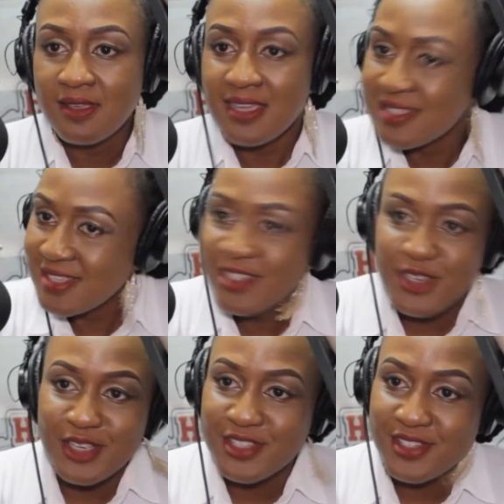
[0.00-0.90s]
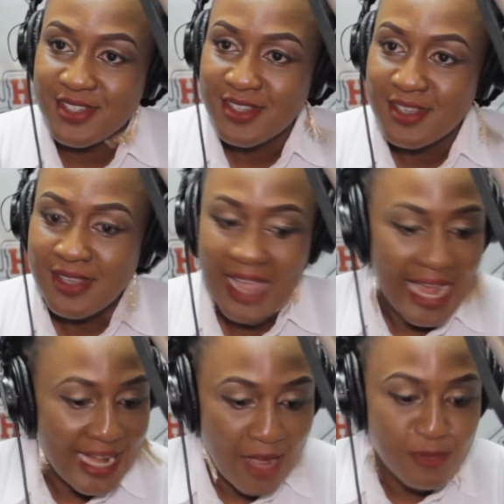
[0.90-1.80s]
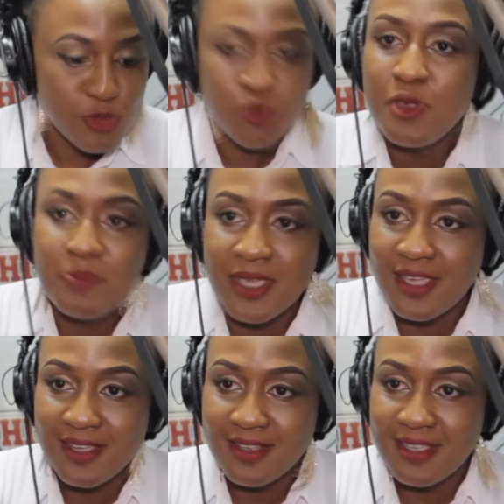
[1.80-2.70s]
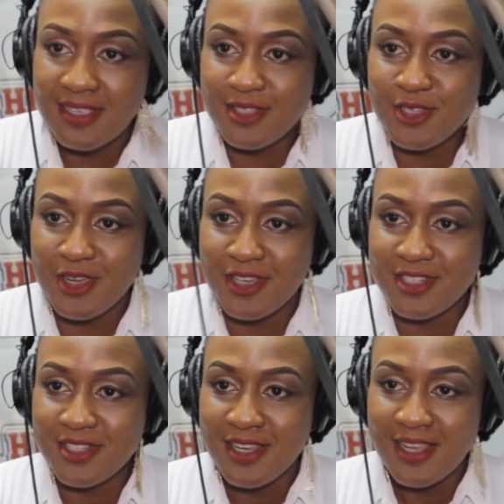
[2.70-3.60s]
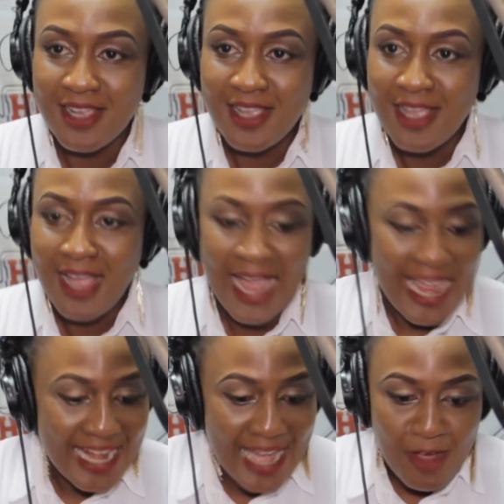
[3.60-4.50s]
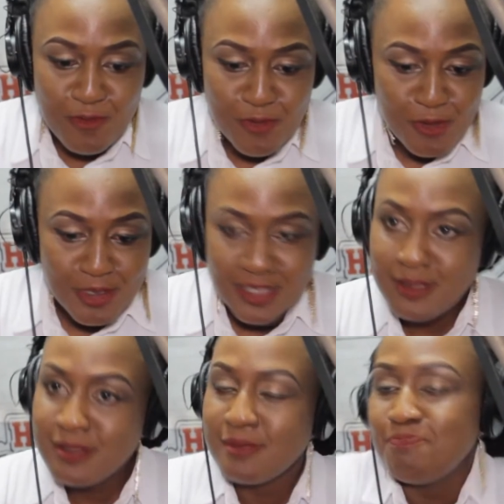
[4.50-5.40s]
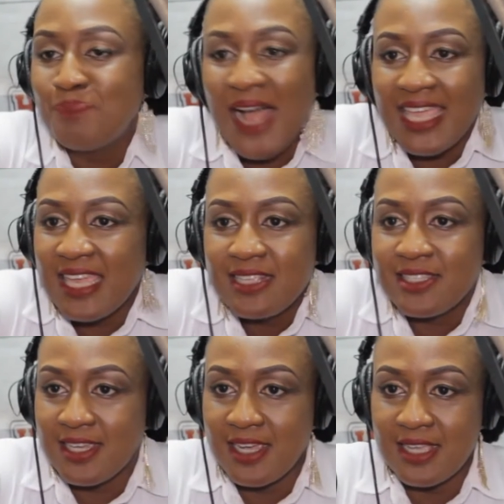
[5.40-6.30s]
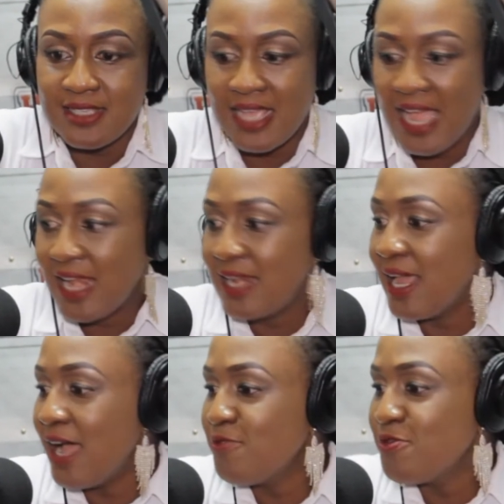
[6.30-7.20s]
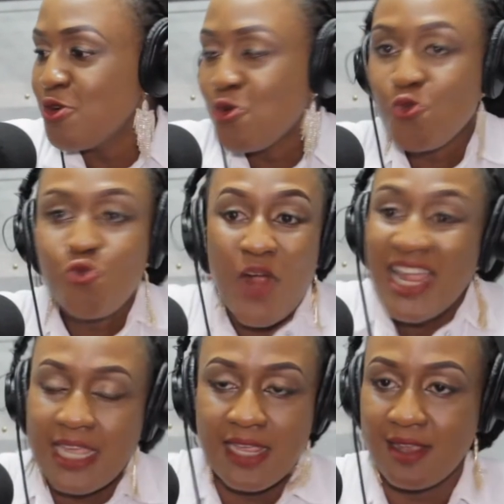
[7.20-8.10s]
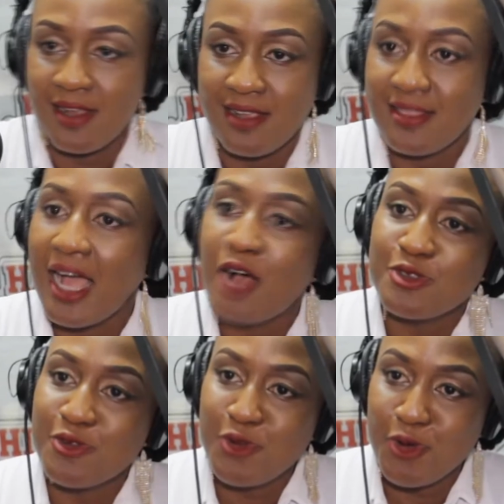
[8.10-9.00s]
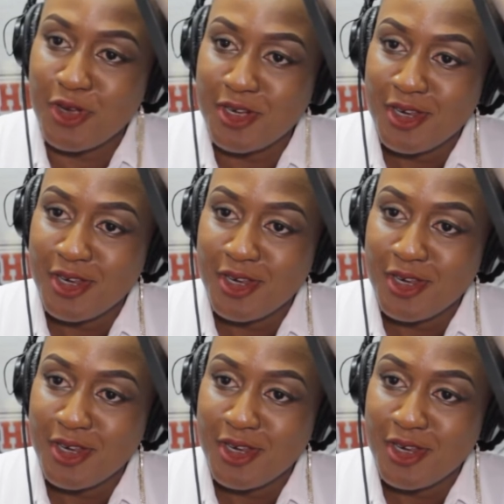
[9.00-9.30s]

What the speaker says: is in church. I love sweeping in church. I love packing chairs. I love working in the house of God.